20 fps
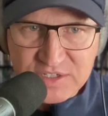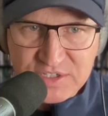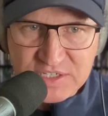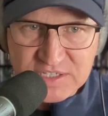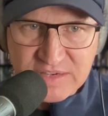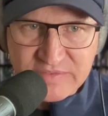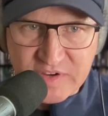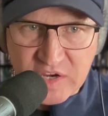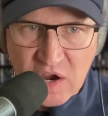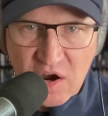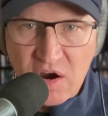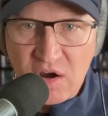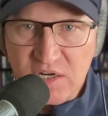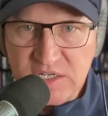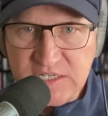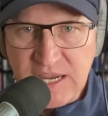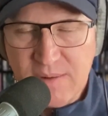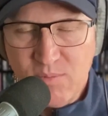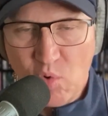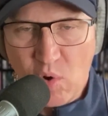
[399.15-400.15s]
She's having a
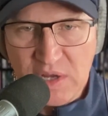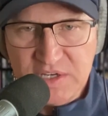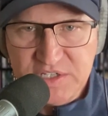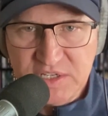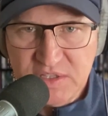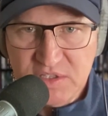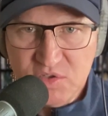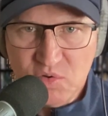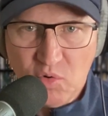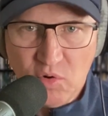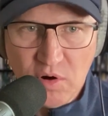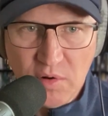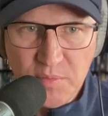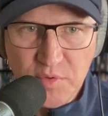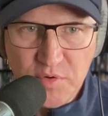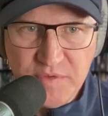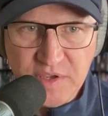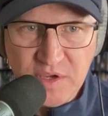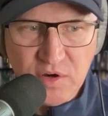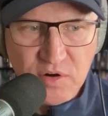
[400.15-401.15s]
hard time watching this horror
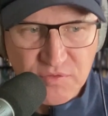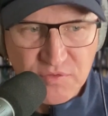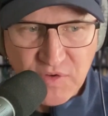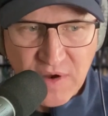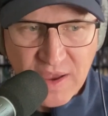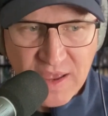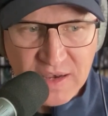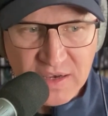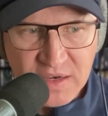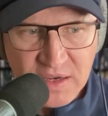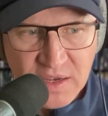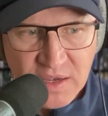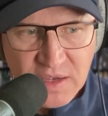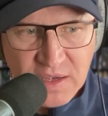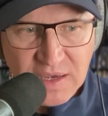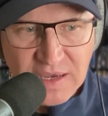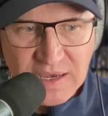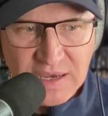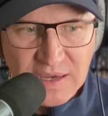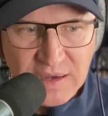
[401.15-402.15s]
movie. Her friend,
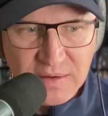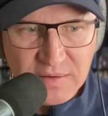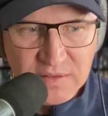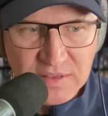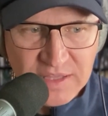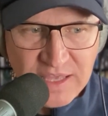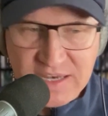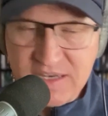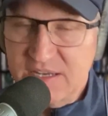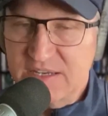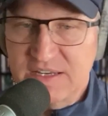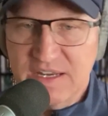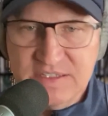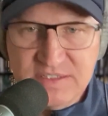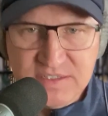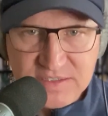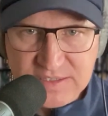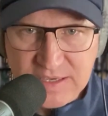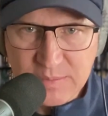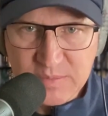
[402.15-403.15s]
Linda,
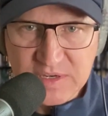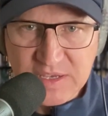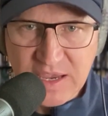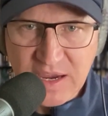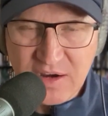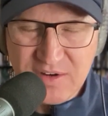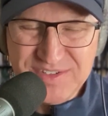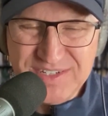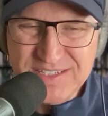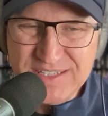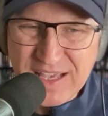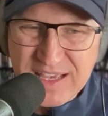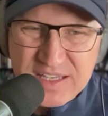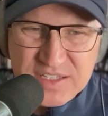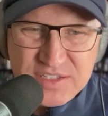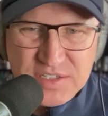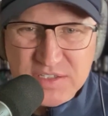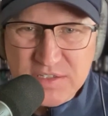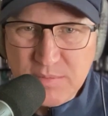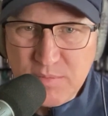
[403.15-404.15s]
doesn't seem to care. She's like,
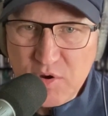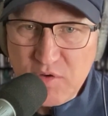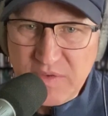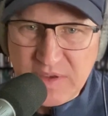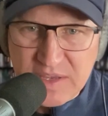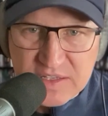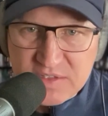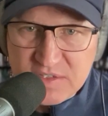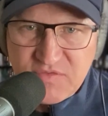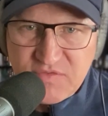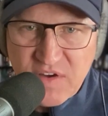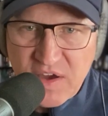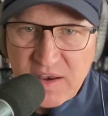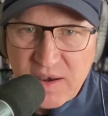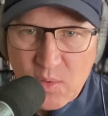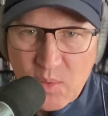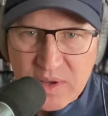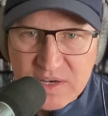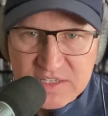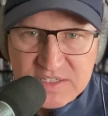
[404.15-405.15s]
it's just a movie. It's fun.
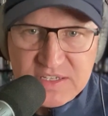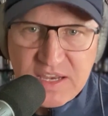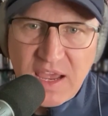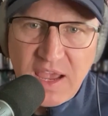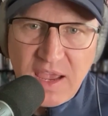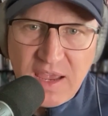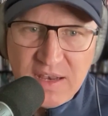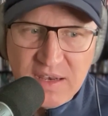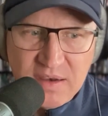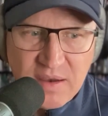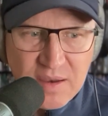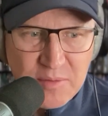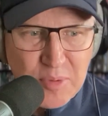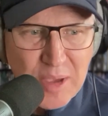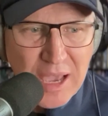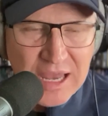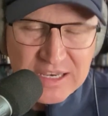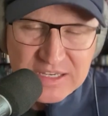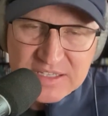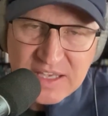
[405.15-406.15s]
I want to stay. And
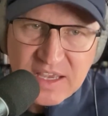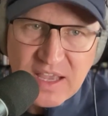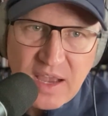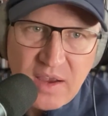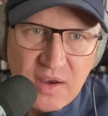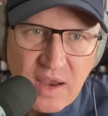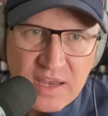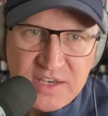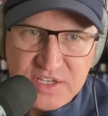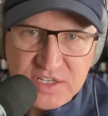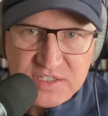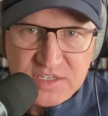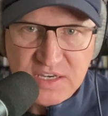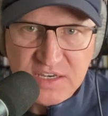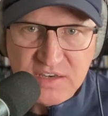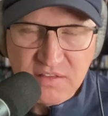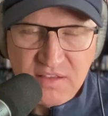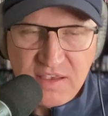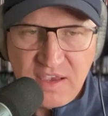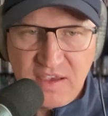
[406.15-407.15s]
Patty's like, I just
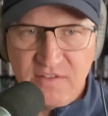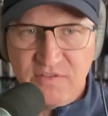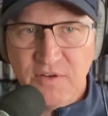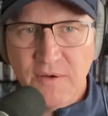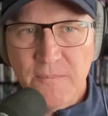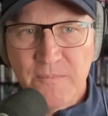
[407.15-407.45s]
need to leave.